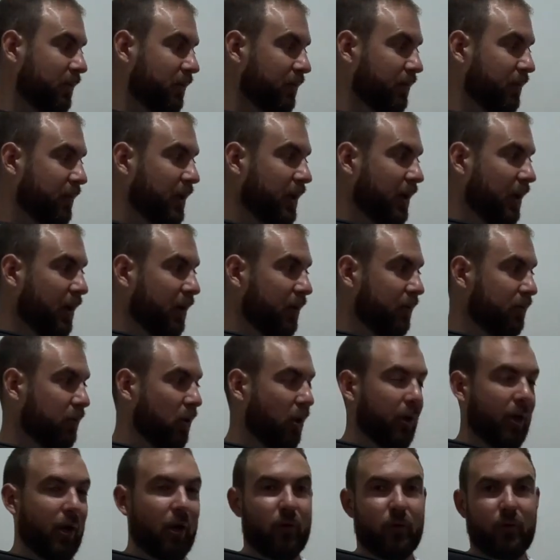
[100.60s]

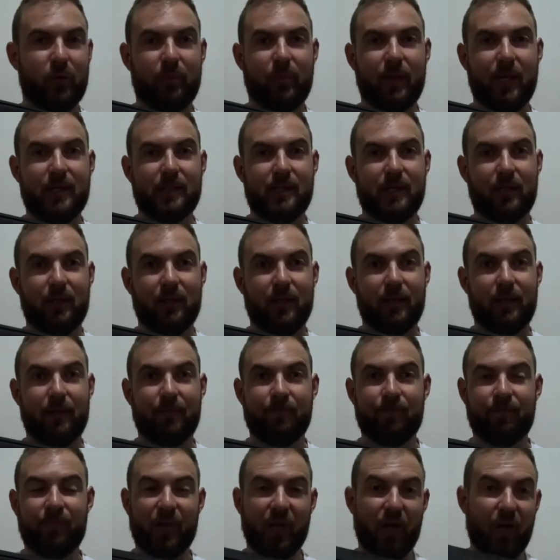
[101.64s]
rod holder basically.
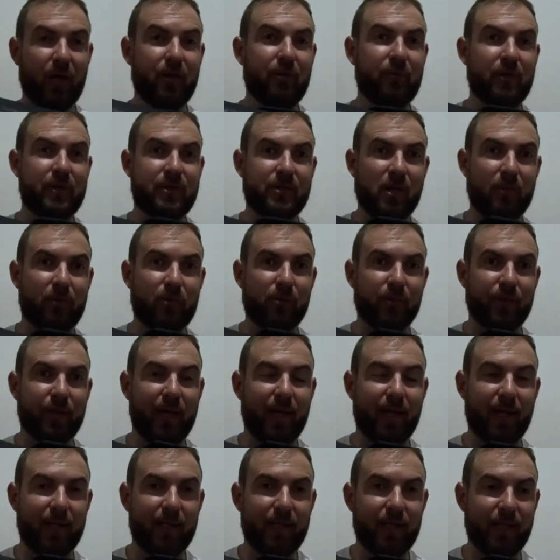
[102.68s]
And the reason I bought
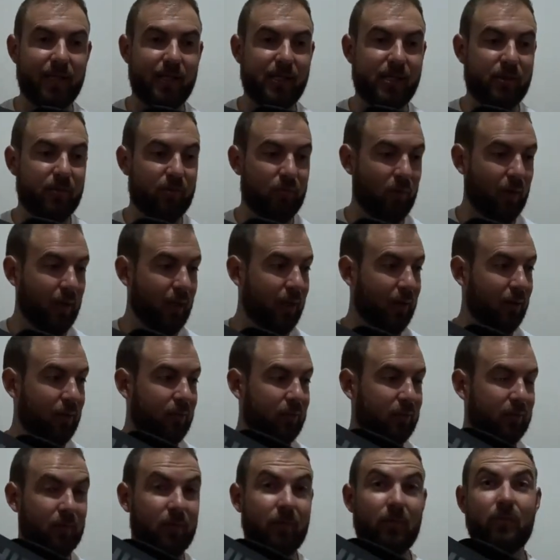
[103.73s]
that is,
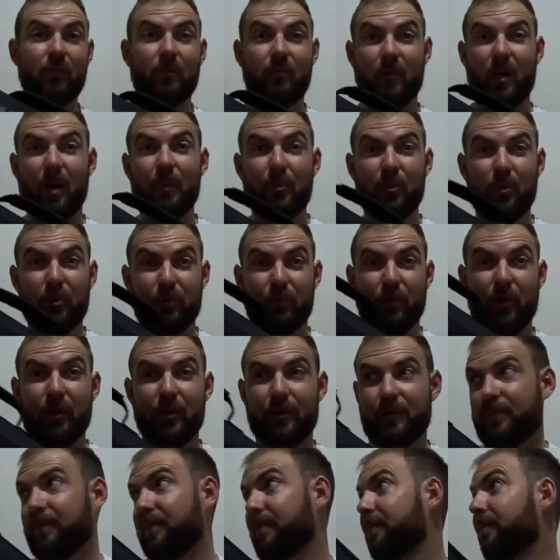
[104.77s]
well, I bought a rod.
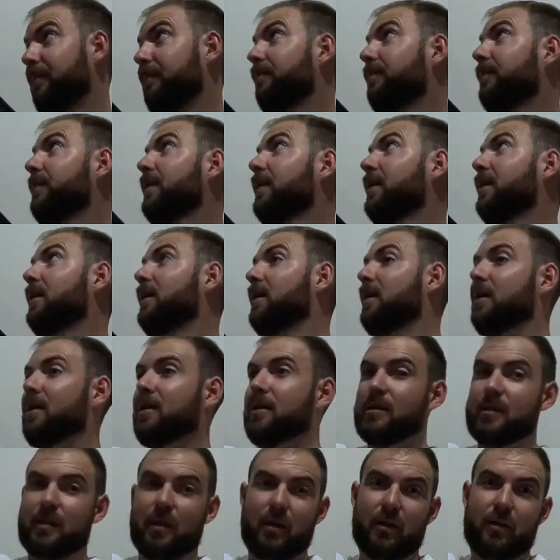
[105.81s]

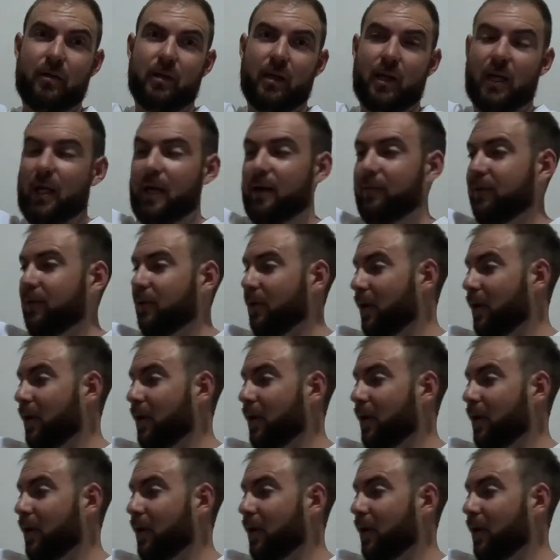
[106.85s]
So if you're